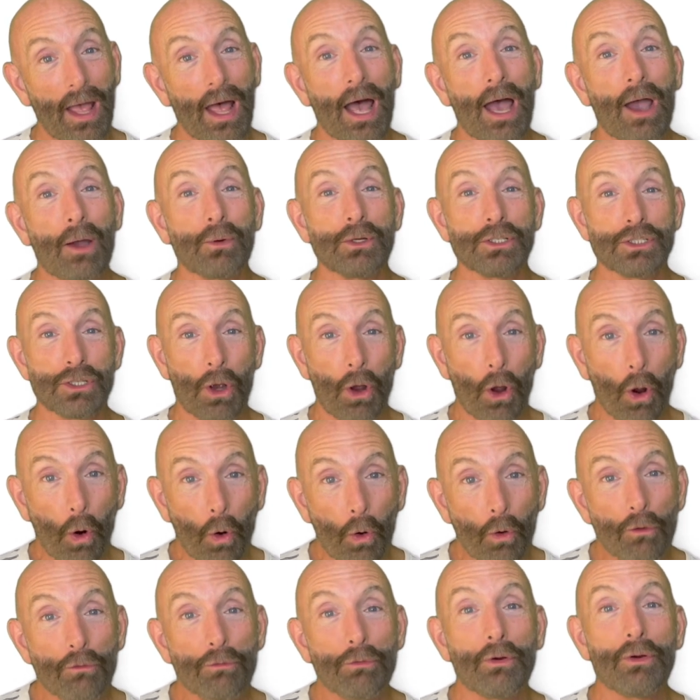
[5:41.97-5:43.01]
I was
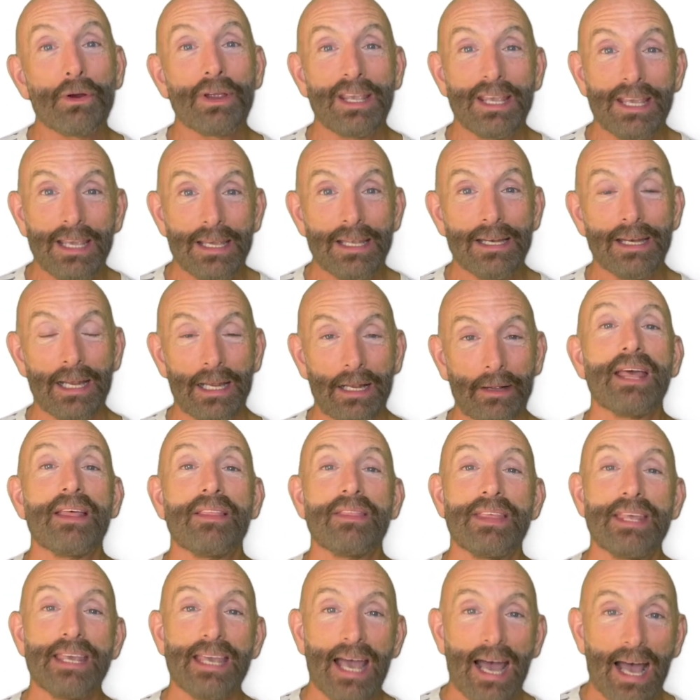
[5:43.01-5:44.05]
overeating.
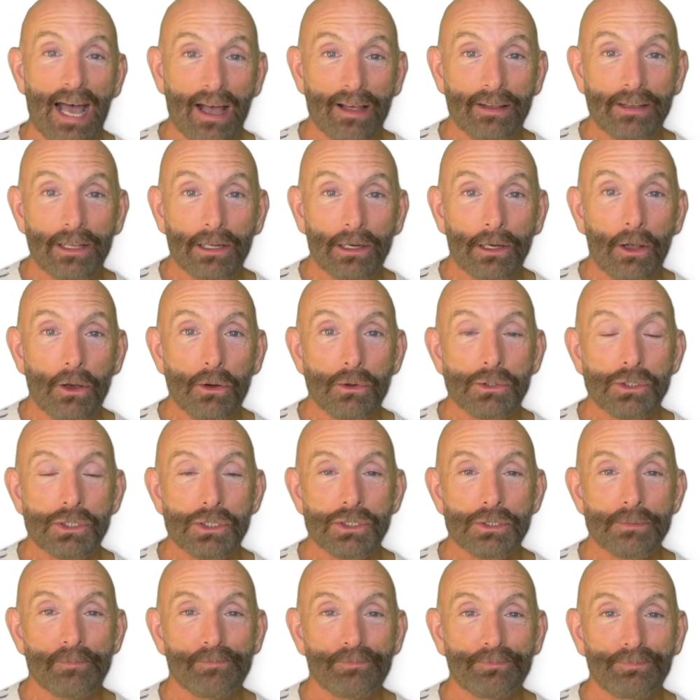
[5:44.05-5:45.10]
The
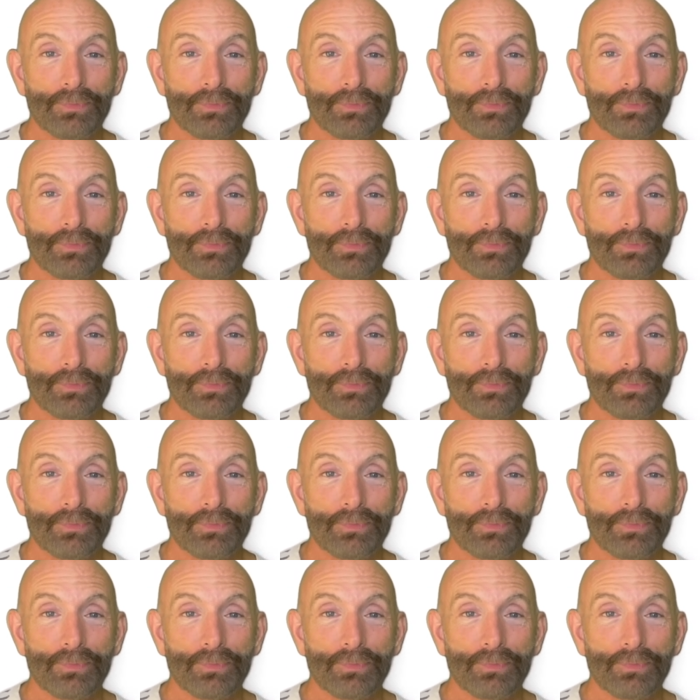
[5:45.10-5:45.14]
allulose